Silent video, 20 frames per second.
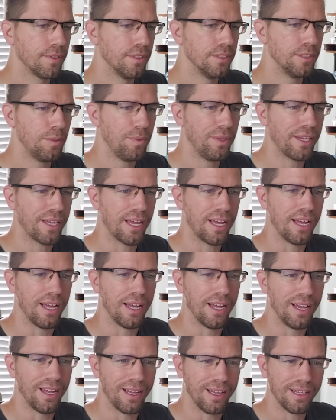like
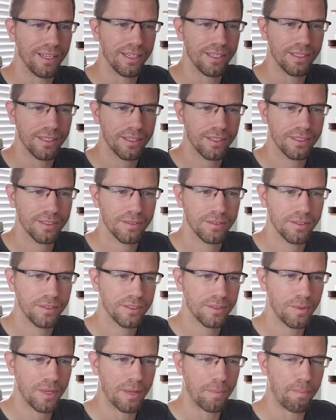
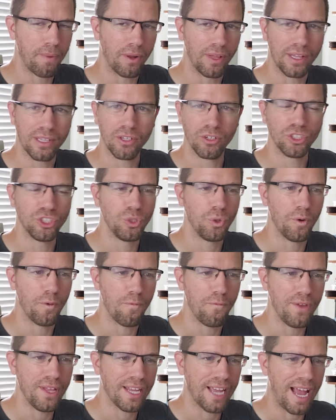something that barely clears 200
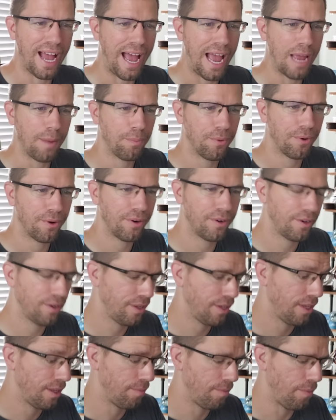feet, like a hyper,
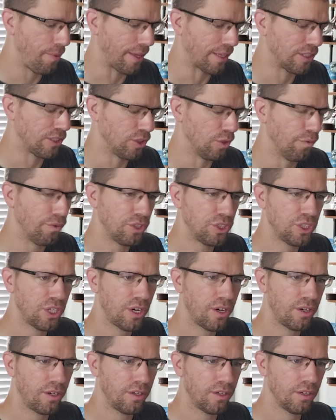maybe like Silver
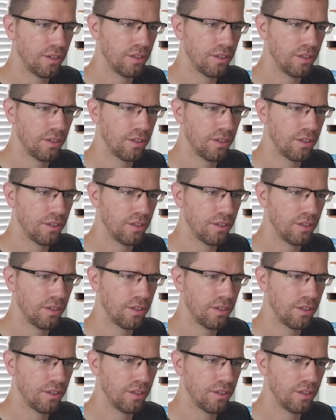Star.